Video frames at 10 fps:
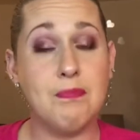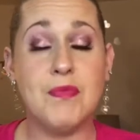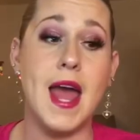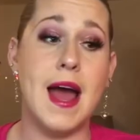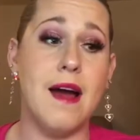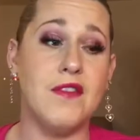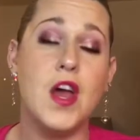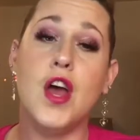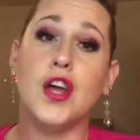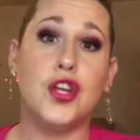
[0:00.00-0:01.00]
I have
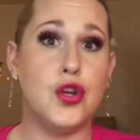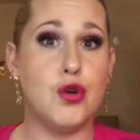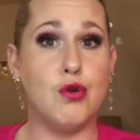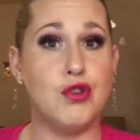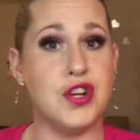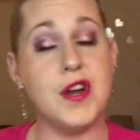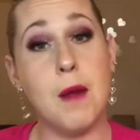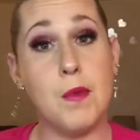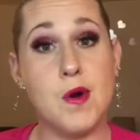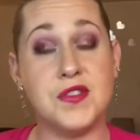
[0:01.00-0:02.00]
huge
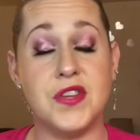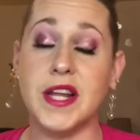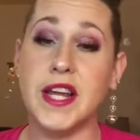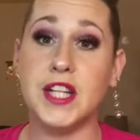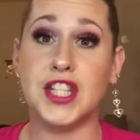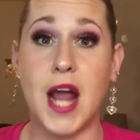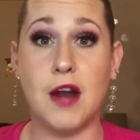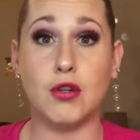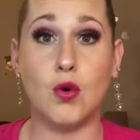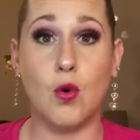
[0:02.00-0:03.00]
numbers in each
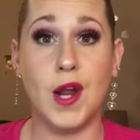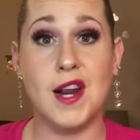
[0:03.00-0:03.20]
category,